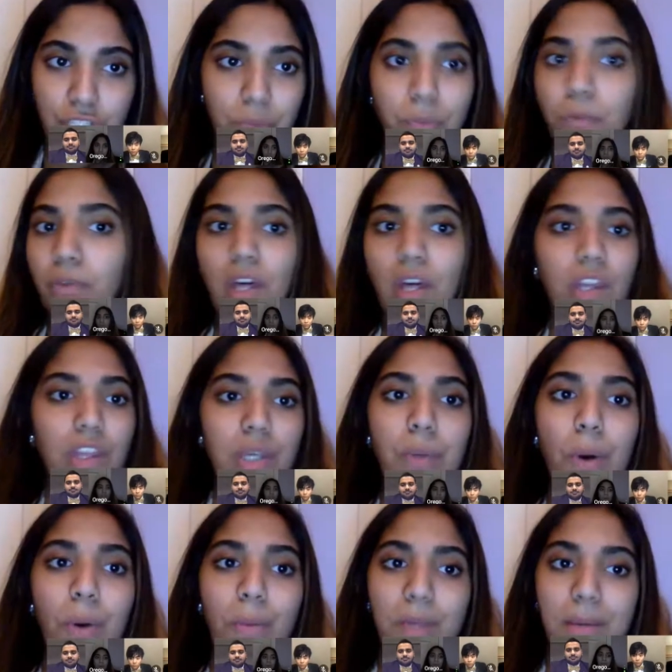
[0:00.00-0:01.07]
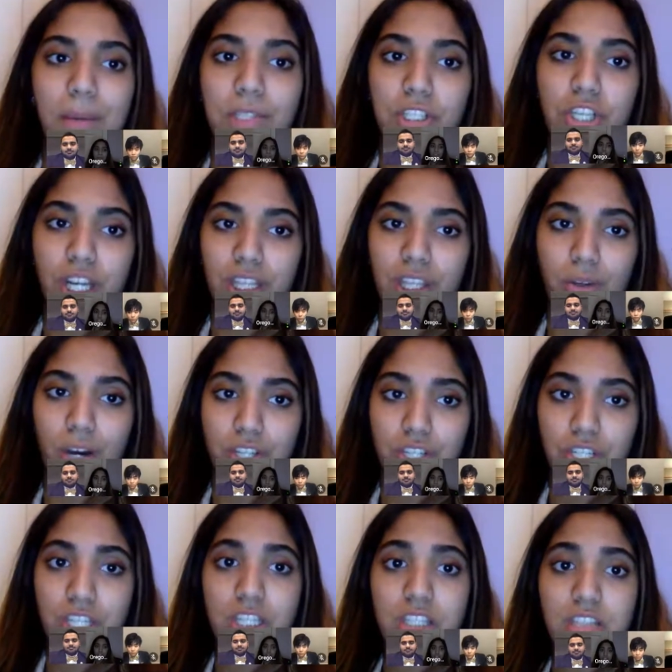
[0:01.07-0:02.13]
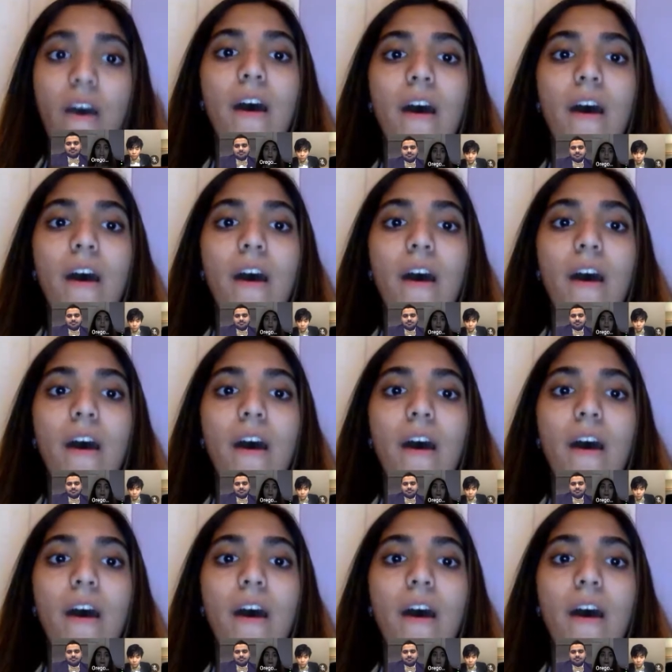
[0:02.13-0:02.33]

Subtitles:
you likely won't be able to check the questions.